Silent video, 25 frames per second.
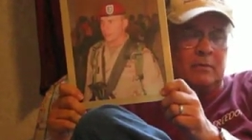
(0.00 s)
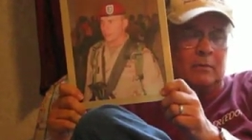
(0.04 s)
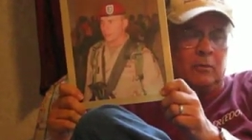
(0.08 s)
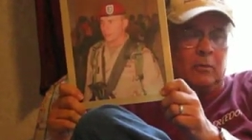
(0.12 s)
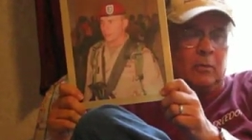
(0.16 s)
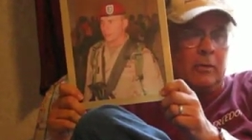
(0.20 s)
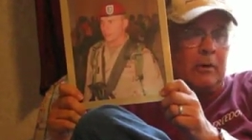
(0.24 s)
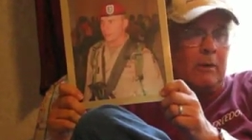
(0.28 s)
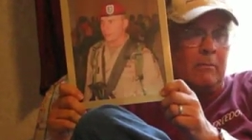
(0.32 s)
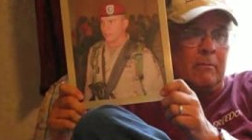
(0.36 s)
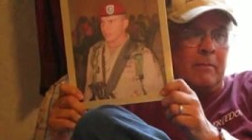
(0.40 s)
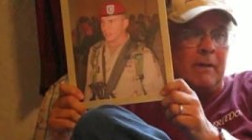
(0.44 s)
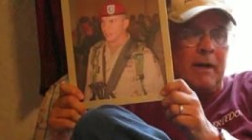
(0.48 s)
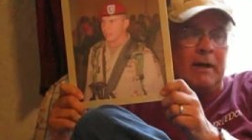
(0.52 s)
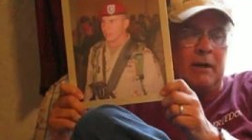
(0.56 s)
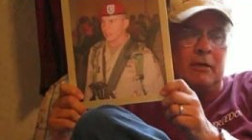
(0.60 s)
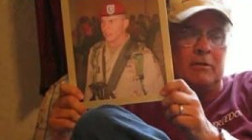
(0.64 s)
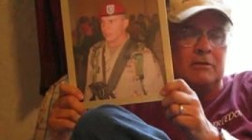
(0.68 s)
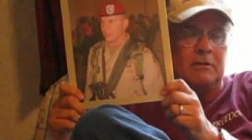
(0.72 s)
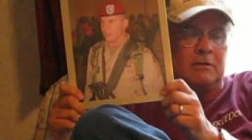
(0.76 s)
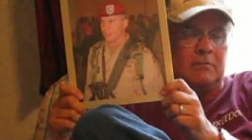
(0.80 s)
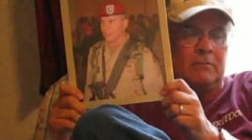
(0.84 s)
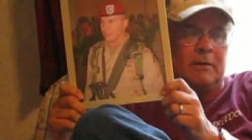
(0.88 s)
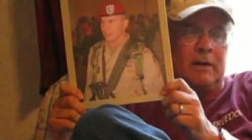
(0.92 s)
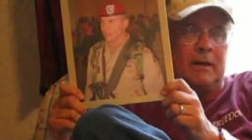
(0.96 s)
What it
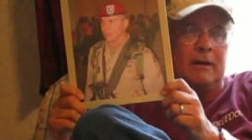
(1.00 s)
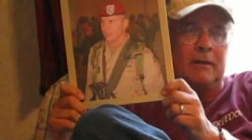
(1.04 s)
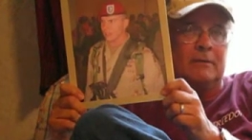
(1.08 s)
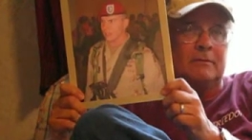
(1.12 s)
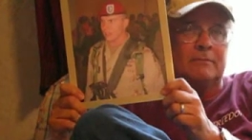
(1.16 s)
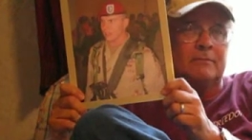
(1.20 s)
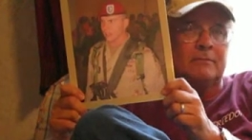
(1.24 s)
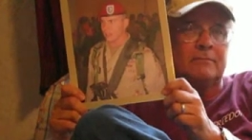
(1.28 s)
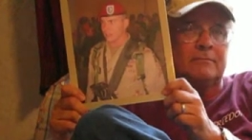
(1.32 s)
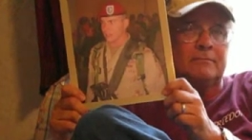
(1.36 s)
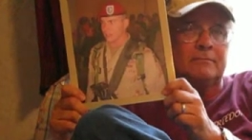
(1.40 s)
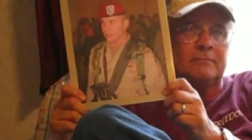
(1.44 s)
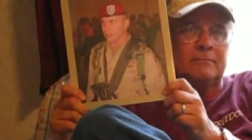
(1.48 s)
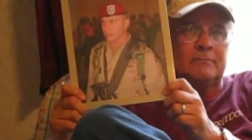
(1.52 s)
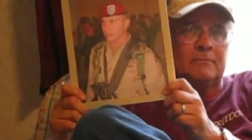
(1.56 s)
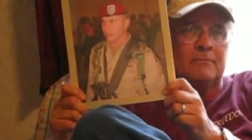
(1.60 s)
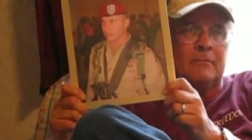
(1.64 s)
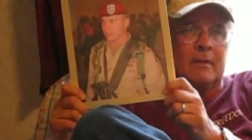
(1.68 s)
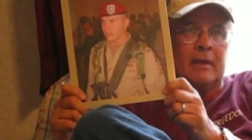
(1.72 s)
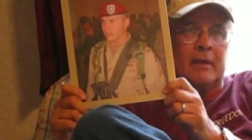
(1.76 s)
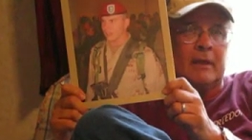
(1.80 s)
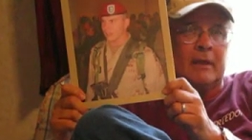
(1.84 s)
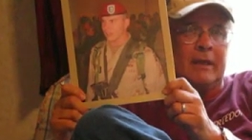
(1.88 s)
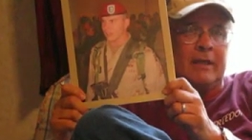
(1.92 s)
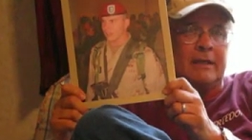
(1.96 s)
matters about
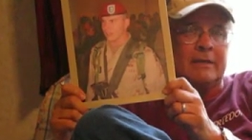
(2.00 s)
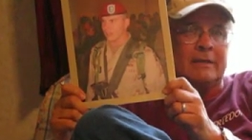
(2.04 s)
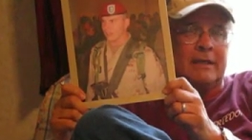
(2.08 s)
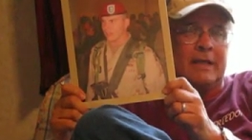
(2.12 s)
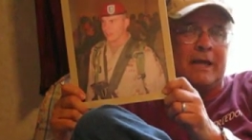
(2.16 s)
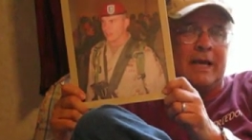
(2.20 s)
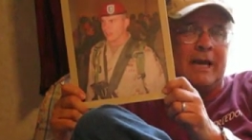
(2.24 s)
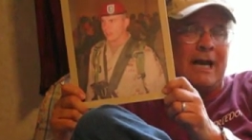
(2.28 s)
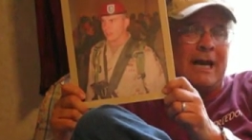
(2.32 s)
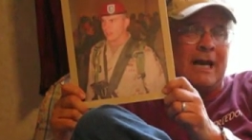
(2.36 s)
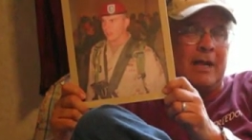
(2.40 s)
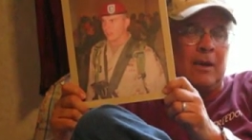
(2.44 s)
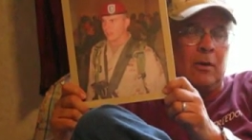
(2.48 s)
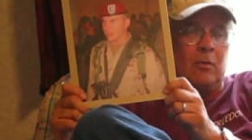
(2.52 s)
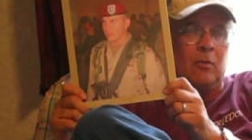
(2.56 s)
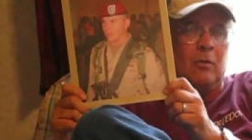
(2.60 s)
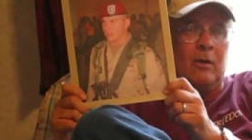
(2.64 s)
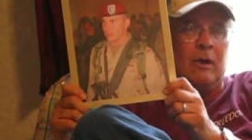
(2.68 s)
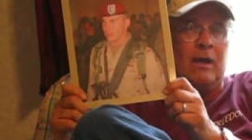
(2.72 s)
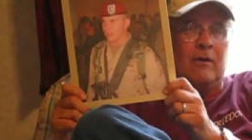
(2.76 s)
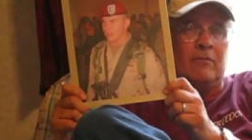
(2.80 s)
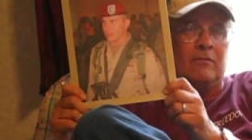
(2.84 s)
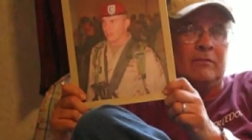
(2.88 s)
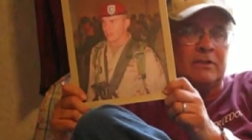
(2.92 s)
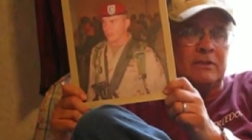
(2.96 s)
is that I don't
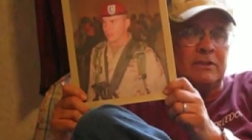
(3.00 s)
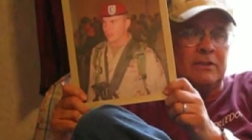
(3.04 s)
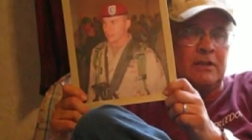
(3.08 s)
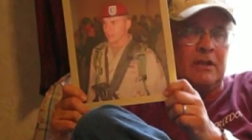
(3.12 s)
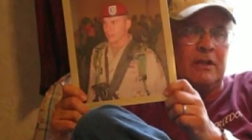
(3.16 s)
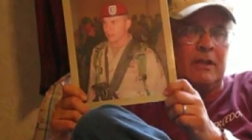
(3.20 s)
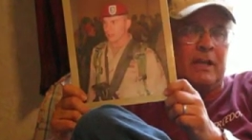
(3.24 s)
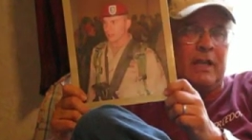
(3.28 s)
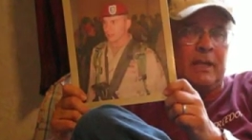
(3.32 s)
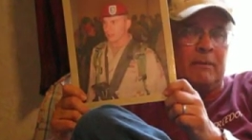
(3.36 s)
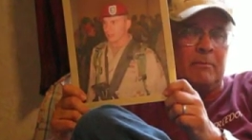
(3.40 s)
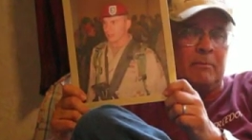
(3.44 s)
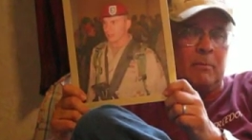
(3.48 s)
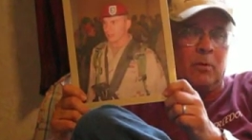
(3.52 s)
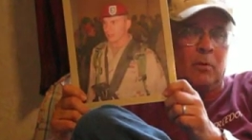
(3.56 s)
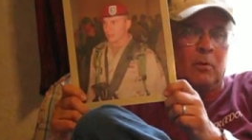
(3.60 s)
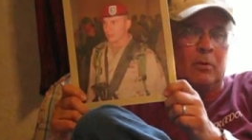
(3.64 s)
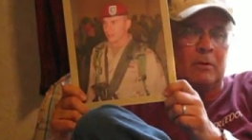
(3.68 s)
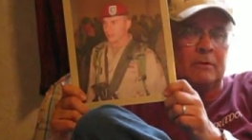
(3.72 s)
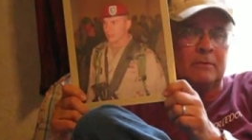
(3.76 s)
have a son anymore.